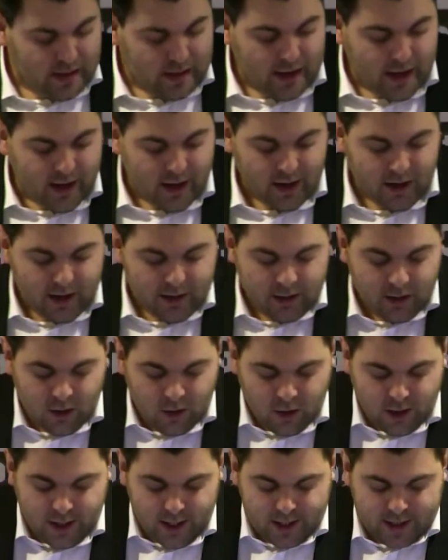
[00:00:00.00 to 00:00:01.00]
like
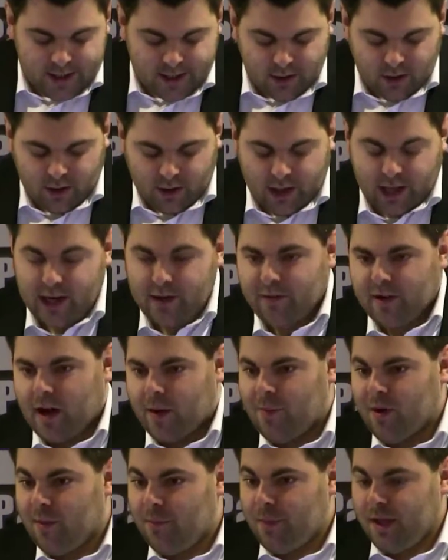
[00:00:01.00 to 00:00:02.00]
interleukins or N F
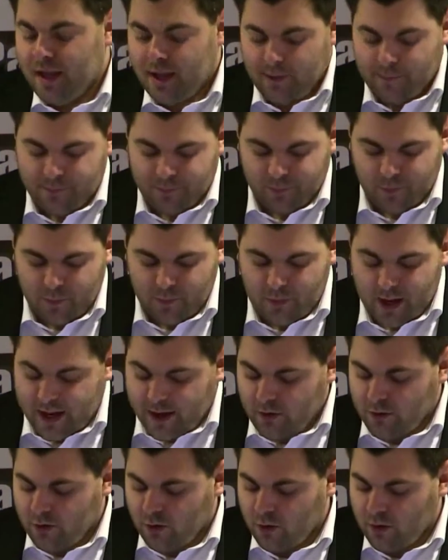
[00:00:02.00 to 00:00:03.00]
kappa B,
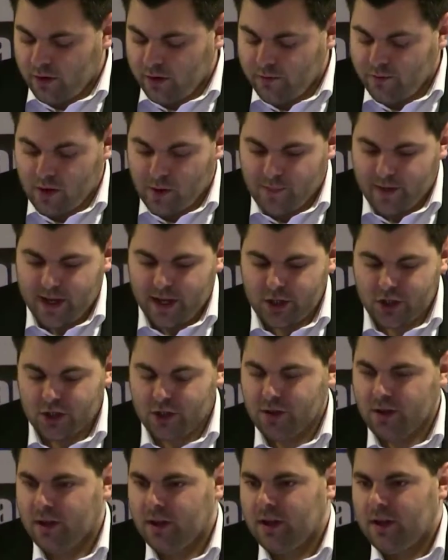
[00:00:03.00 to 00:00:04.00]
play a role in
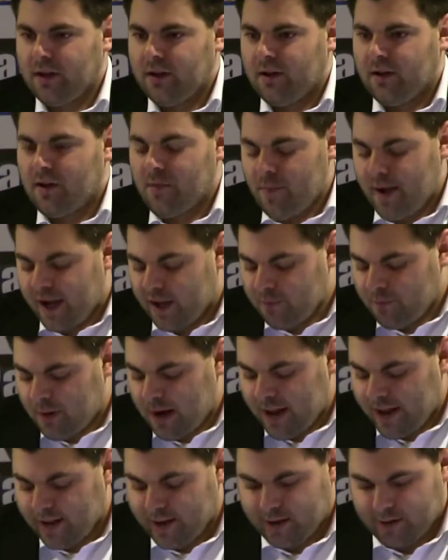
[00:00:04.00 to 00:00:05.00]
inflammation, the main
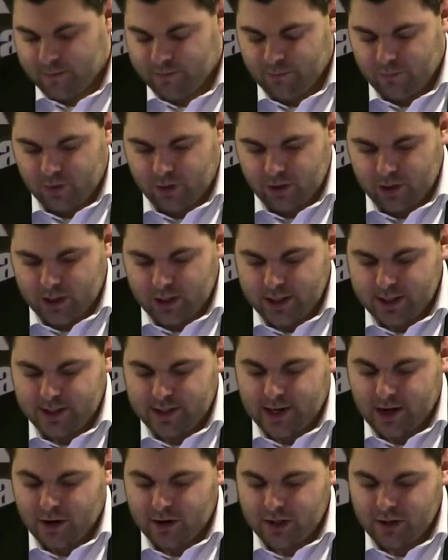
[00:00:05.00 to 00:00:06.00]
player is
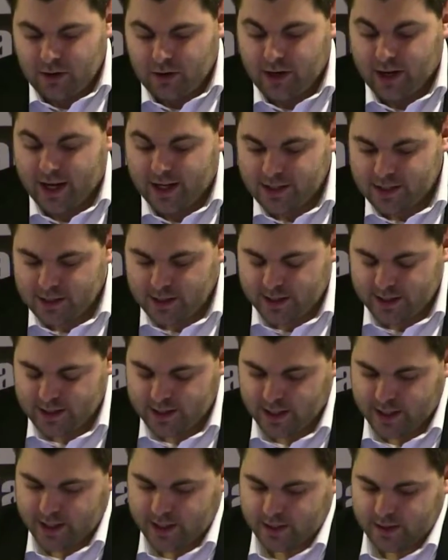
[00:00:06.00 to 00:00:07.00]
the arachidonic acid
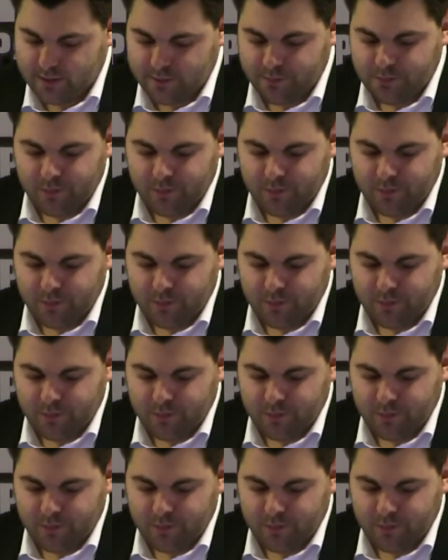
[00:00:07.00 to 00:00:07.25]
cascade.